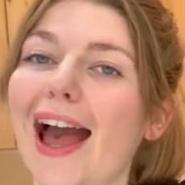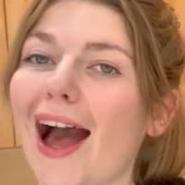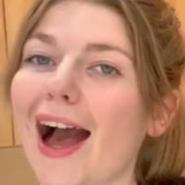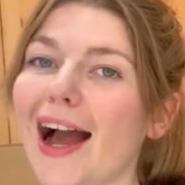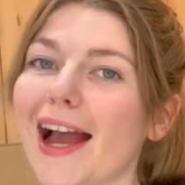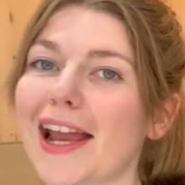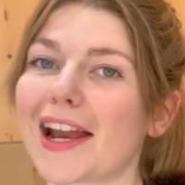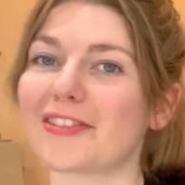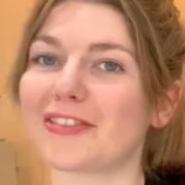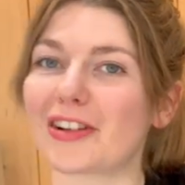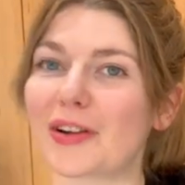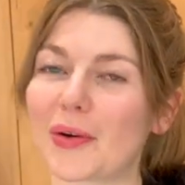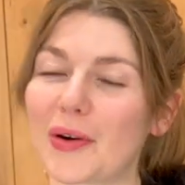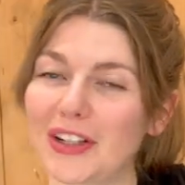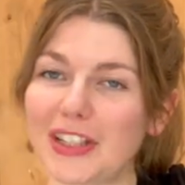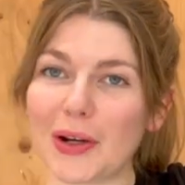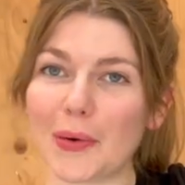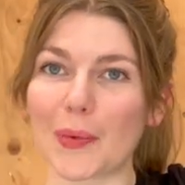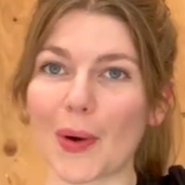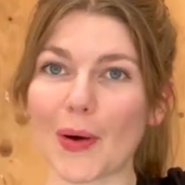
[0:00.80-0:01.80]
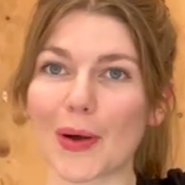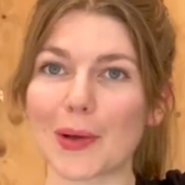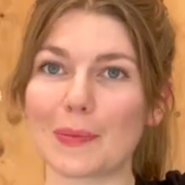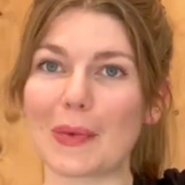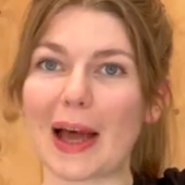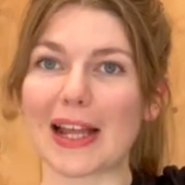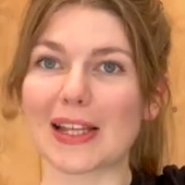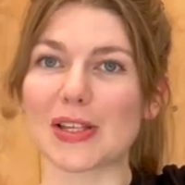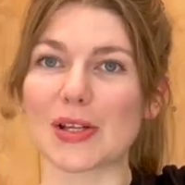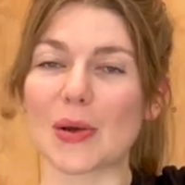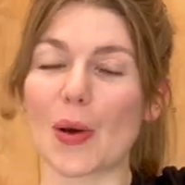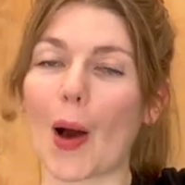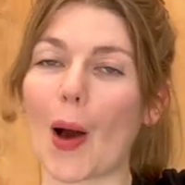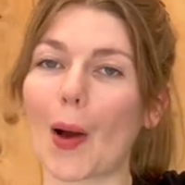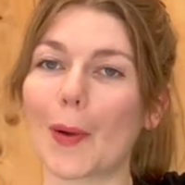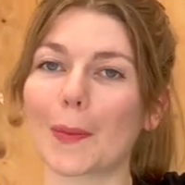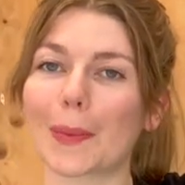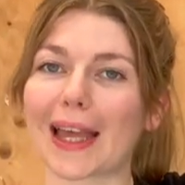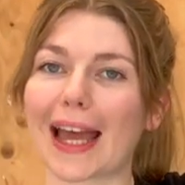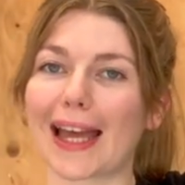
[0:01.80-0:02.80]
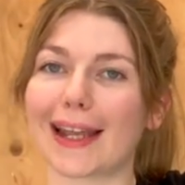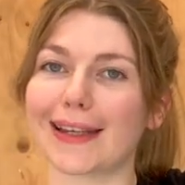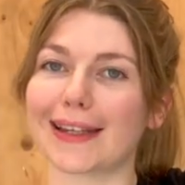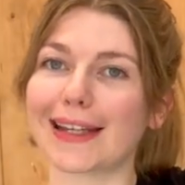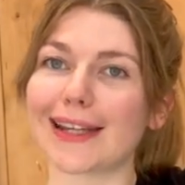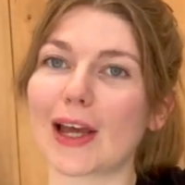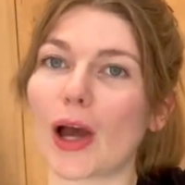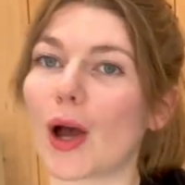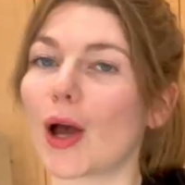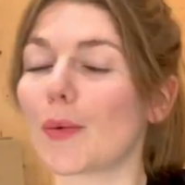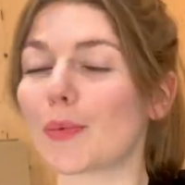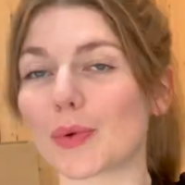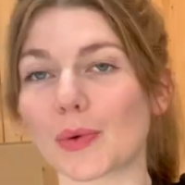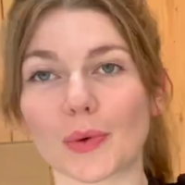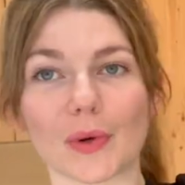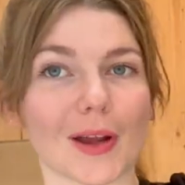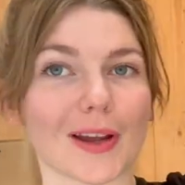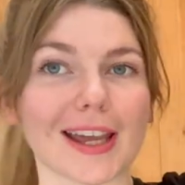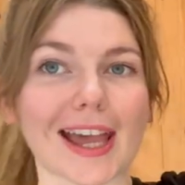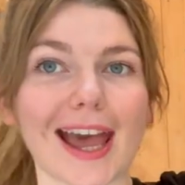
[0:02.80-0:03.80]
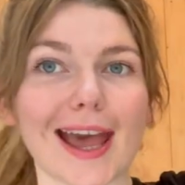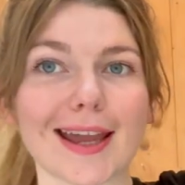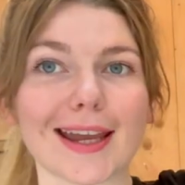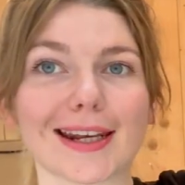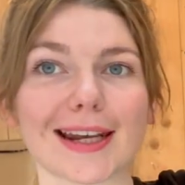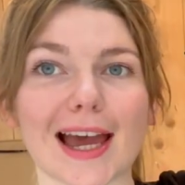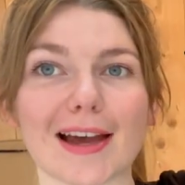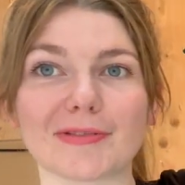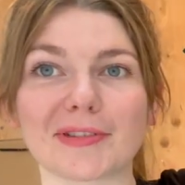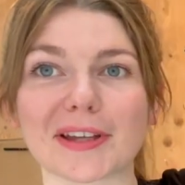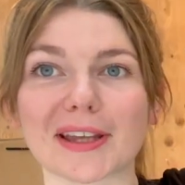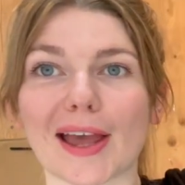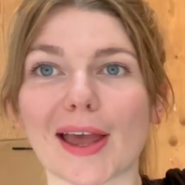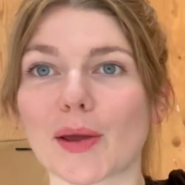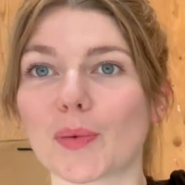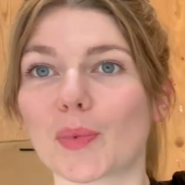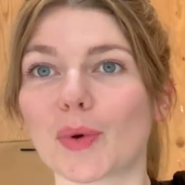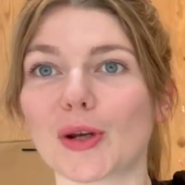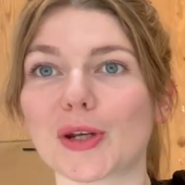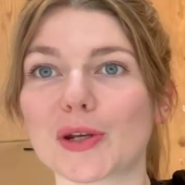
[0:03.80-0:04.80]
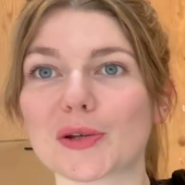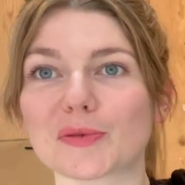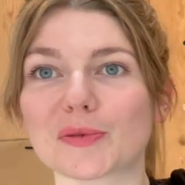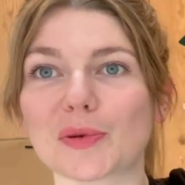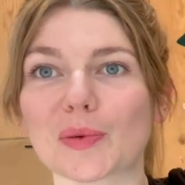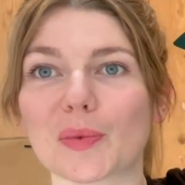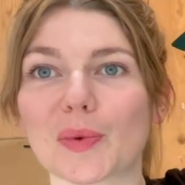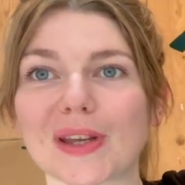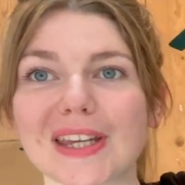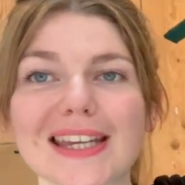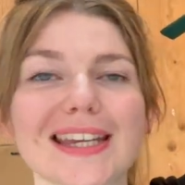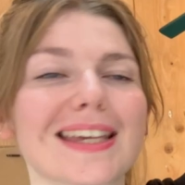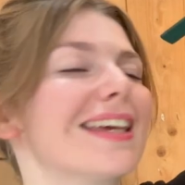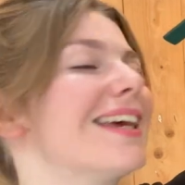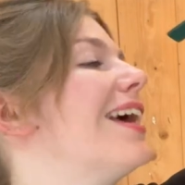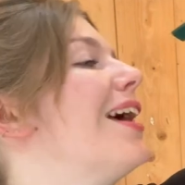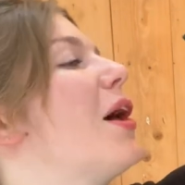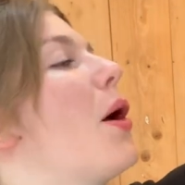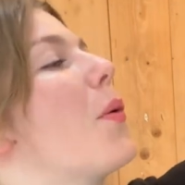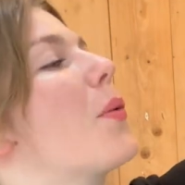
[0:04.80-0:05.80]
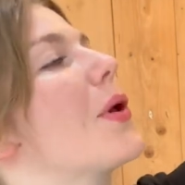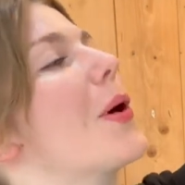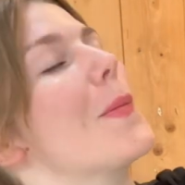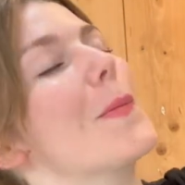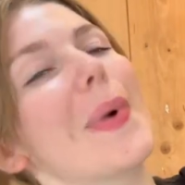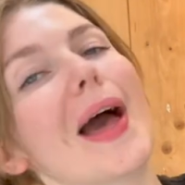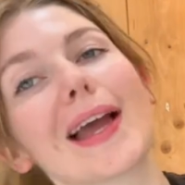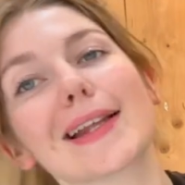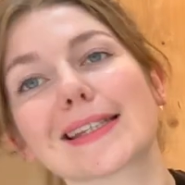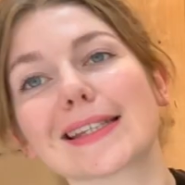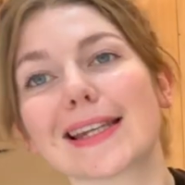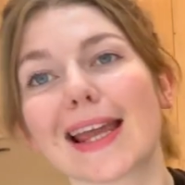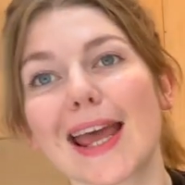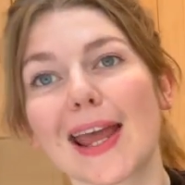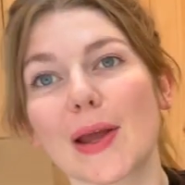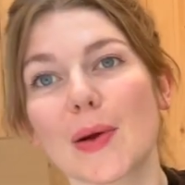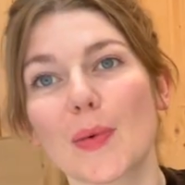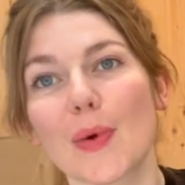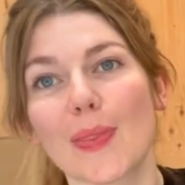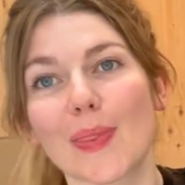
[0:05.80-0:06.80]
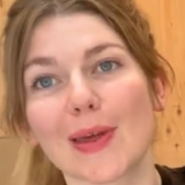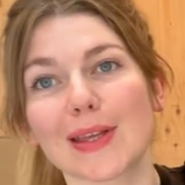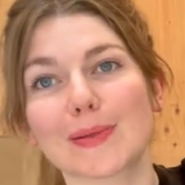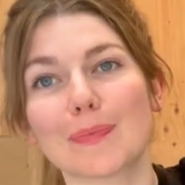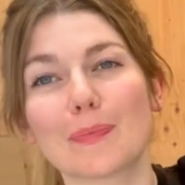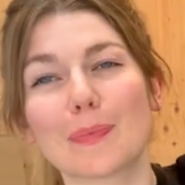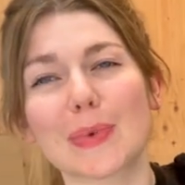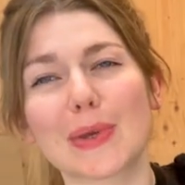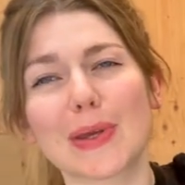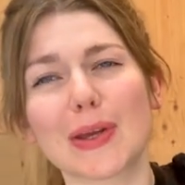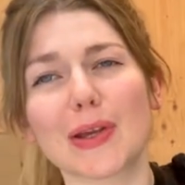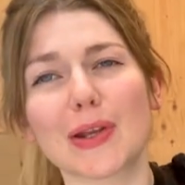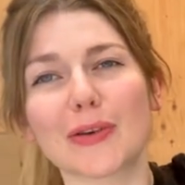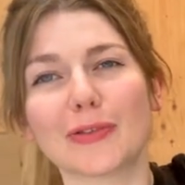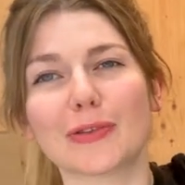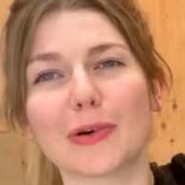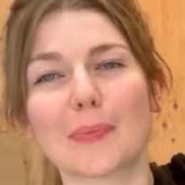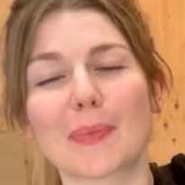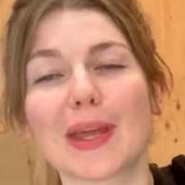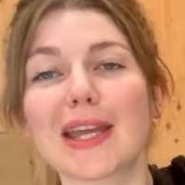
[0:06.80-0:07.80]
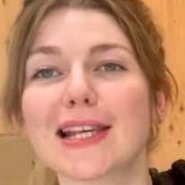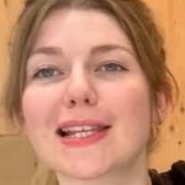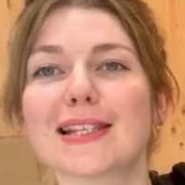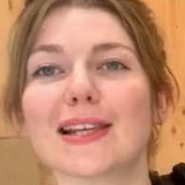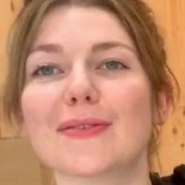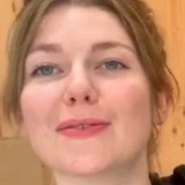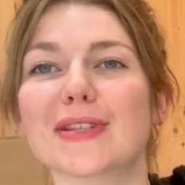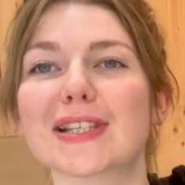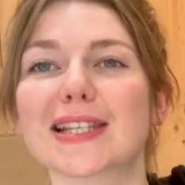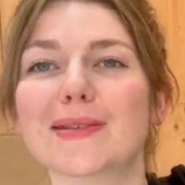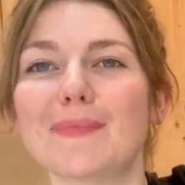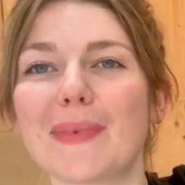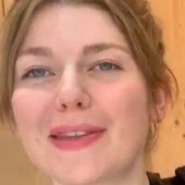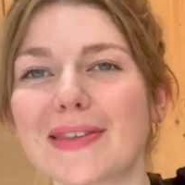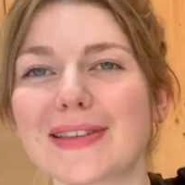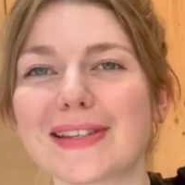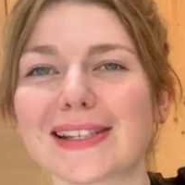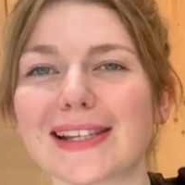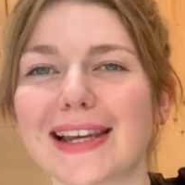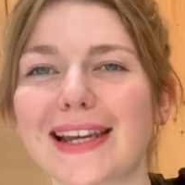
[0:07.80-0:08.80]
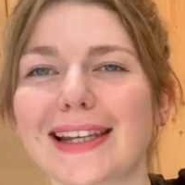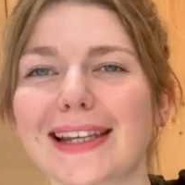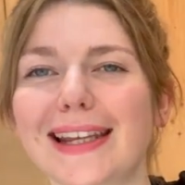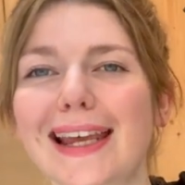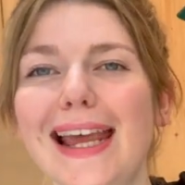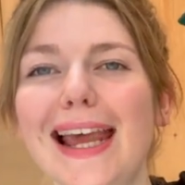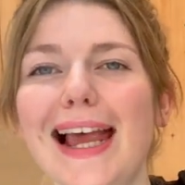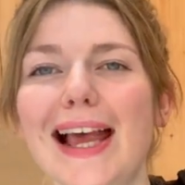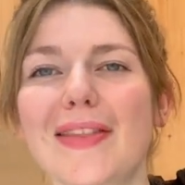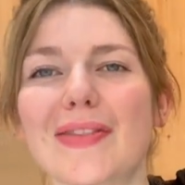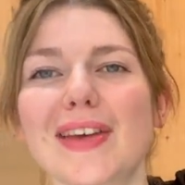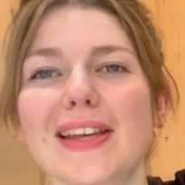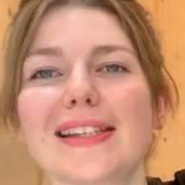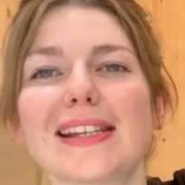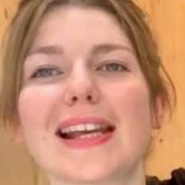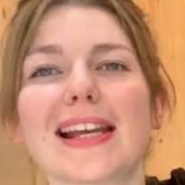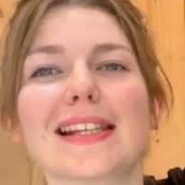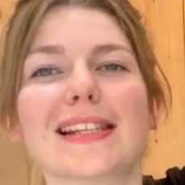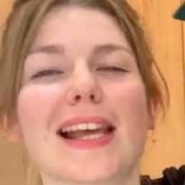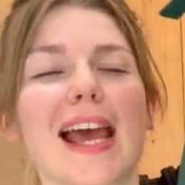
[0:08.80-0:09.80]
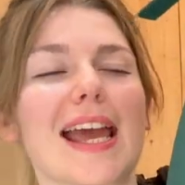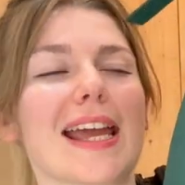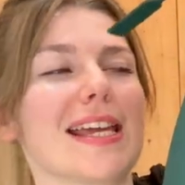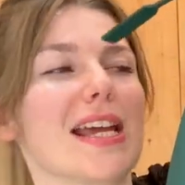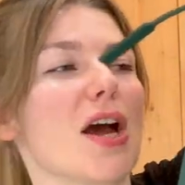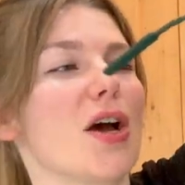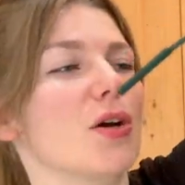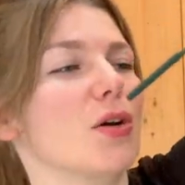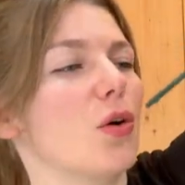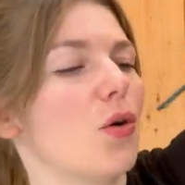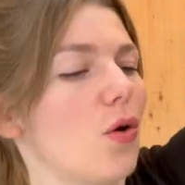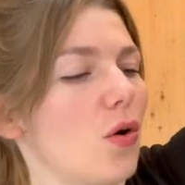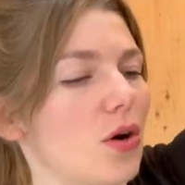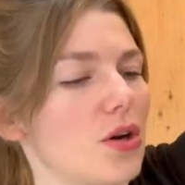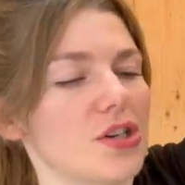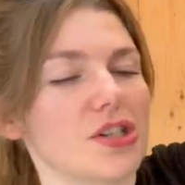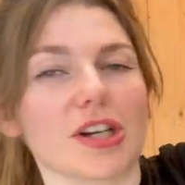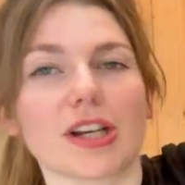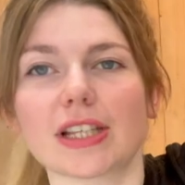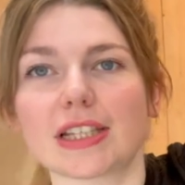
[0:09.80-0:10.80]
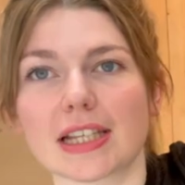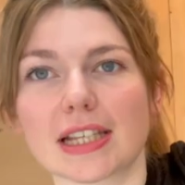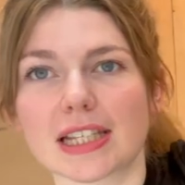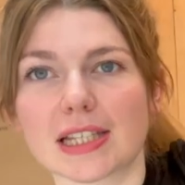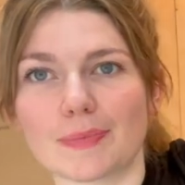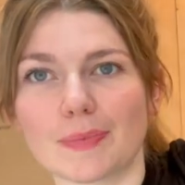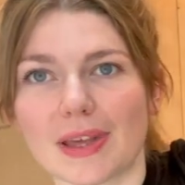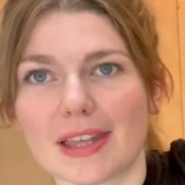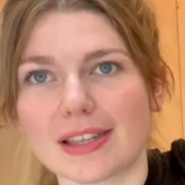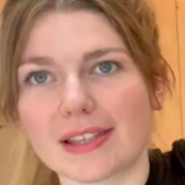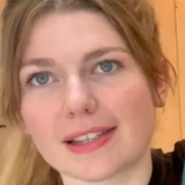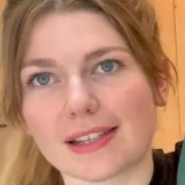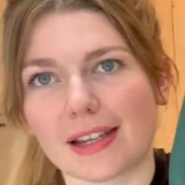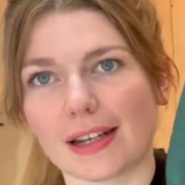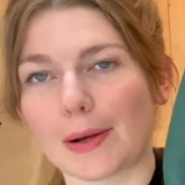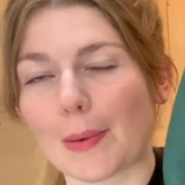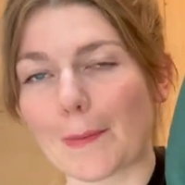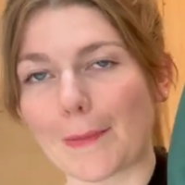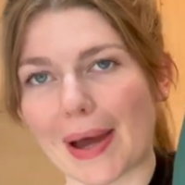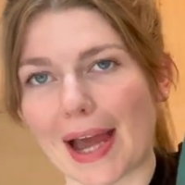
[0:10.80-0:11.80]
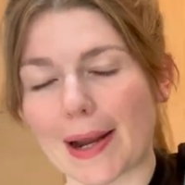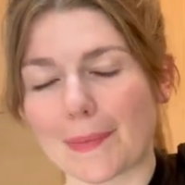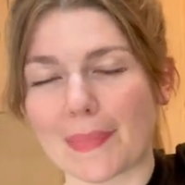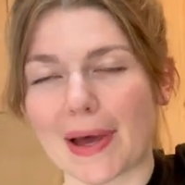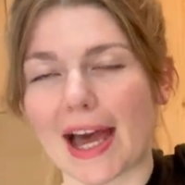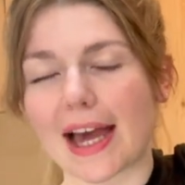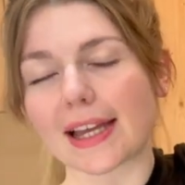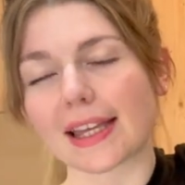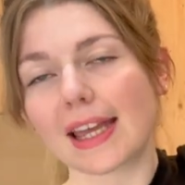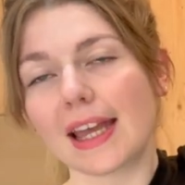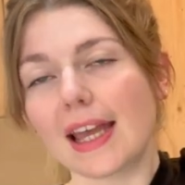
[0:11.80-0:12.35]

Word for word: Hi everyone, welcome back to Arm Candy. I hope you're all okay and having a wonderful week. We are back today with this beautiful piece of Smythson. This is a gorgeous Smythson backpack.